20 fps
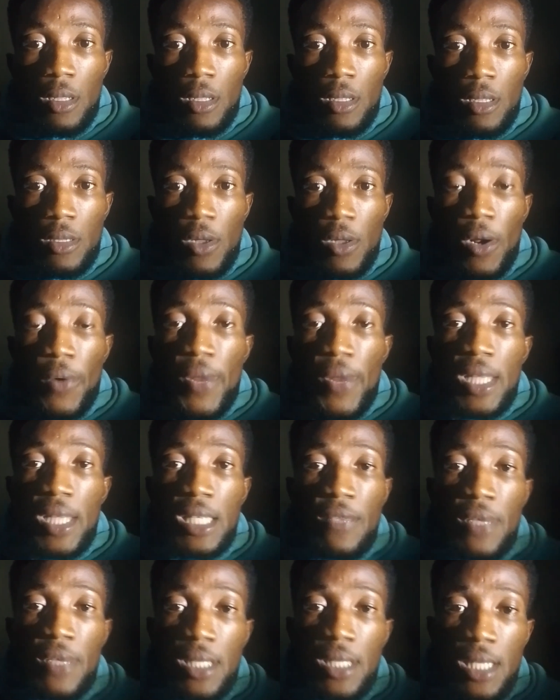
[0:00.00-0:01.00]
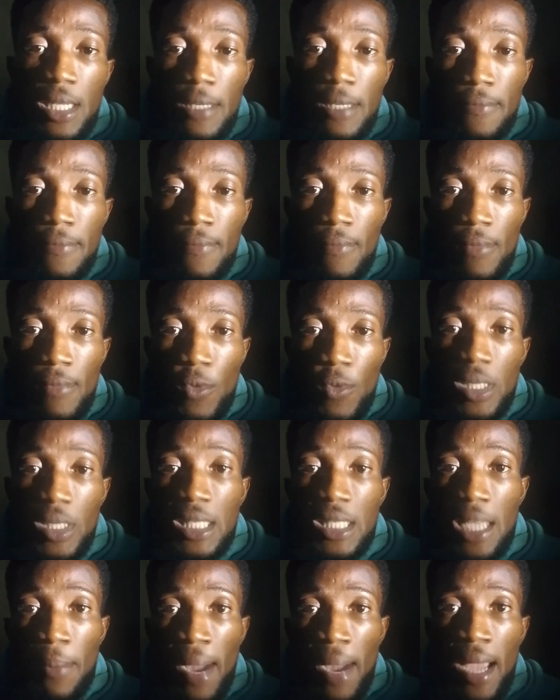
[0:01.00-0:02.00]
Your creativity will
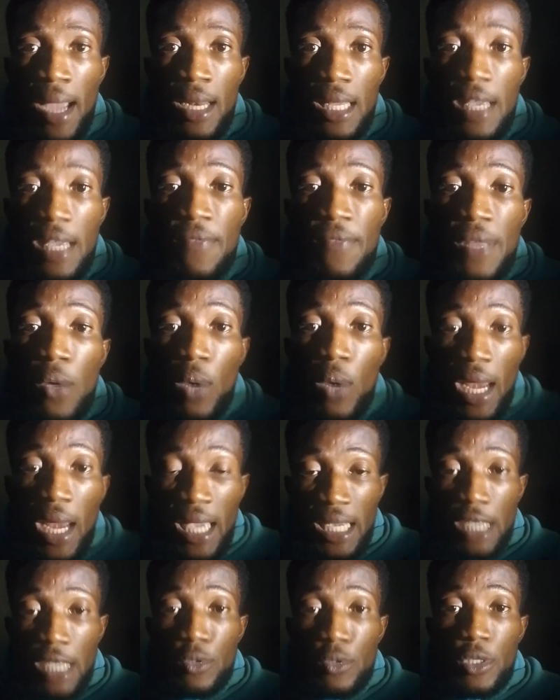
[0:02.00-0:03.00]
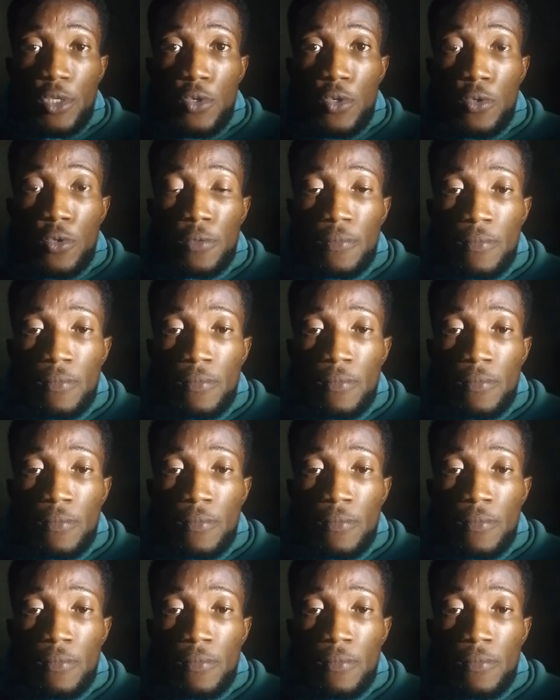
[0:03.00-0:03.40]
determine if they will engage with you.